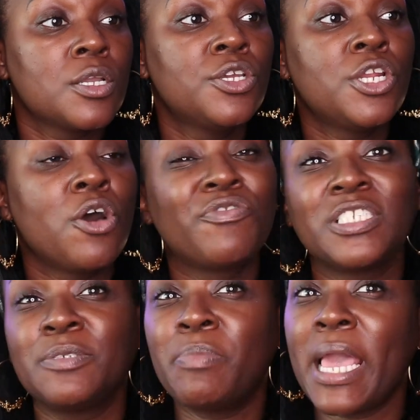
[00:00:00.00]
you know,
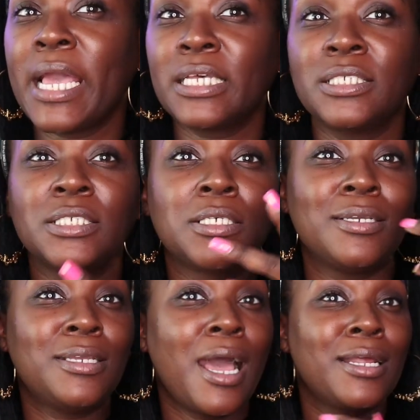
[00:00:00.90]
the specs,
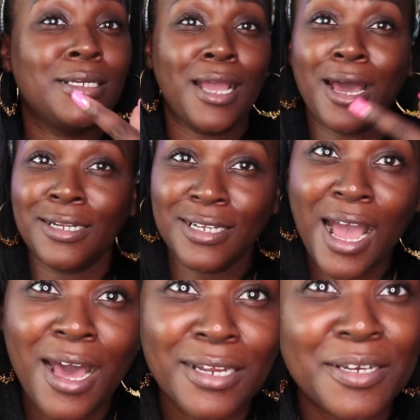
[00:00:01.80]
yada, yada,
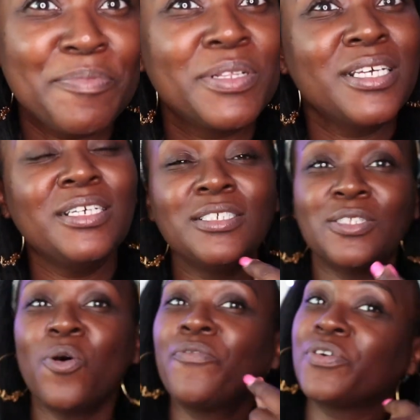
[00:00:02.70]
yada, please
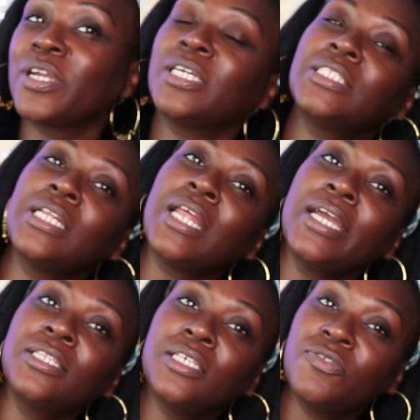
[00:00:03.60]
don't forget to
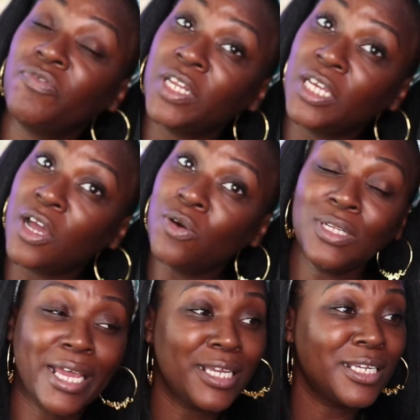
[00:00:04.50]
like this video.
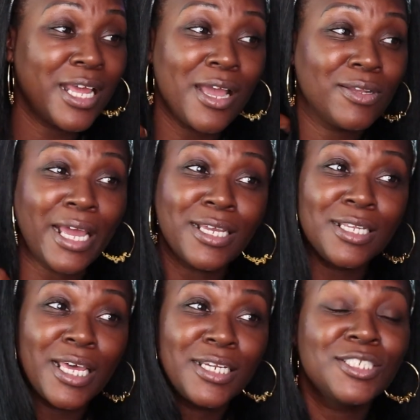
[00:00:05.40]
Like it now, like
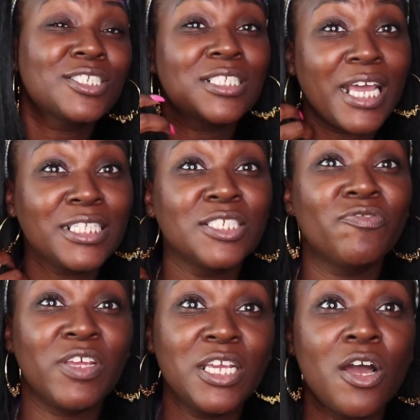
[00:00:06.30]
it later, just like
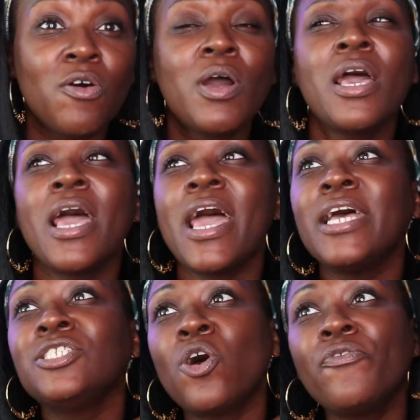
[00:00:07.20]
this video.
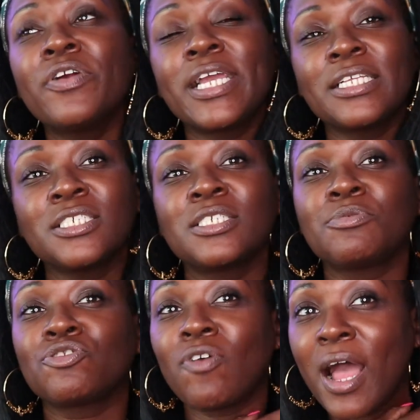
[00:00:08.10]
And don't forget to
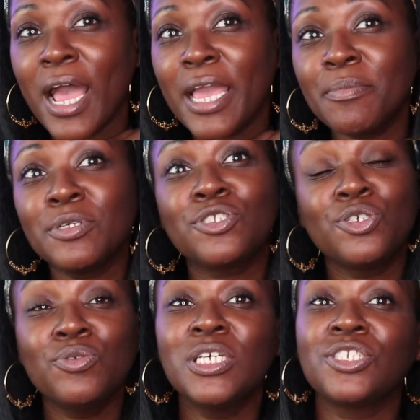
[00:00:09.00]
subscribe
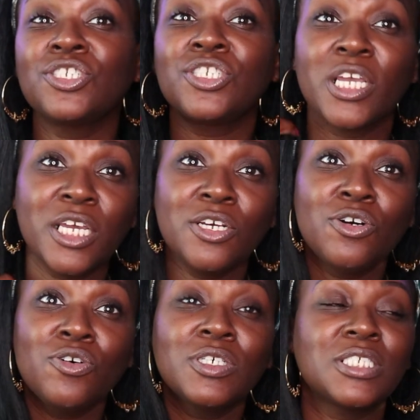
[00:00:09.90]
to this
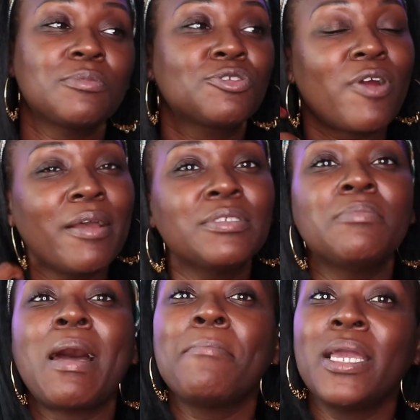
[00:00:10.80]
channel. Subscribe
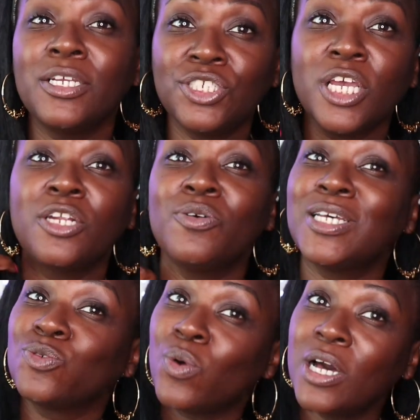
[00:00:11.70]
to my main channel
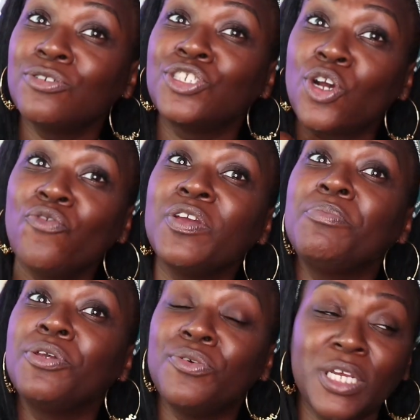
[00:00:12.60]
as well,
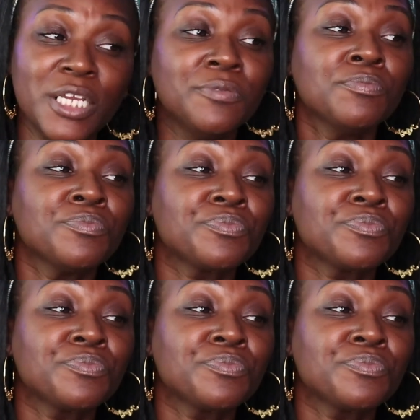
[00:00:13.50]
Jovi Beauty.